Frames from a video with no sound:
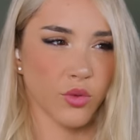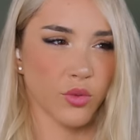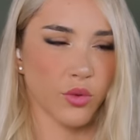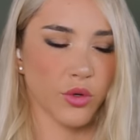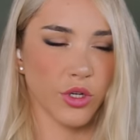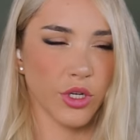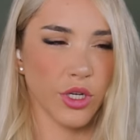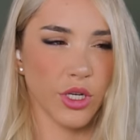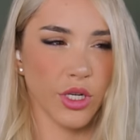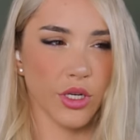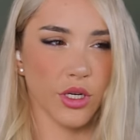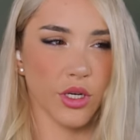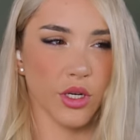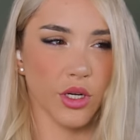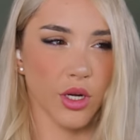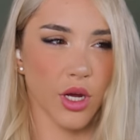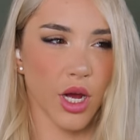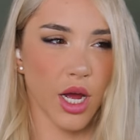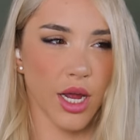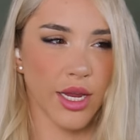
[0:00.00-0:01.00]
Wouldn't it,
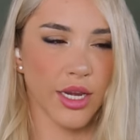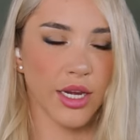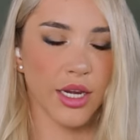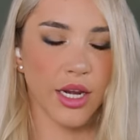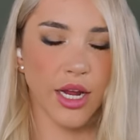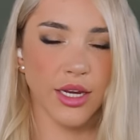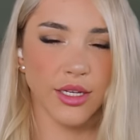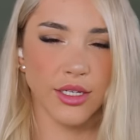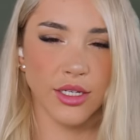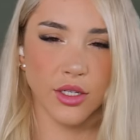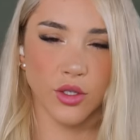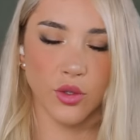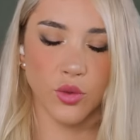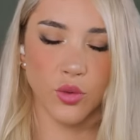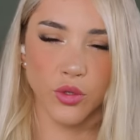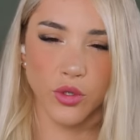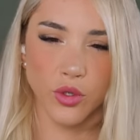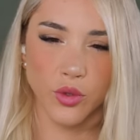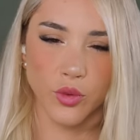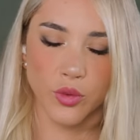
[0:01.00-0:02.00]
in an ideal
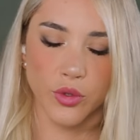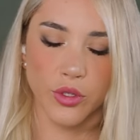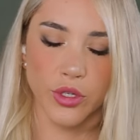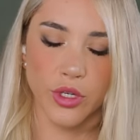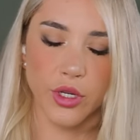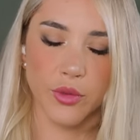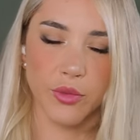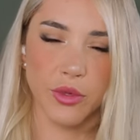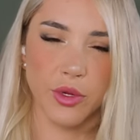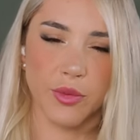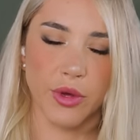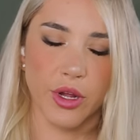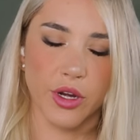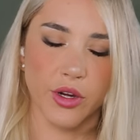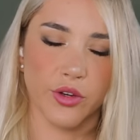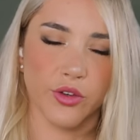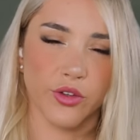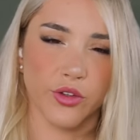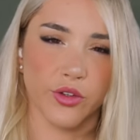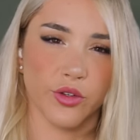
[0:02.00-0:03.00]
world, wouldn't it be
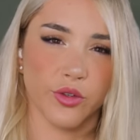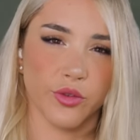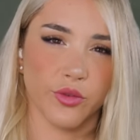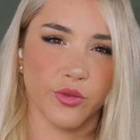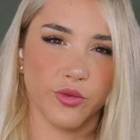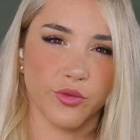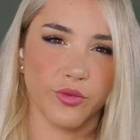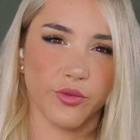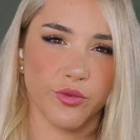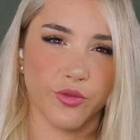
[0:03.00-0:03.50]
better to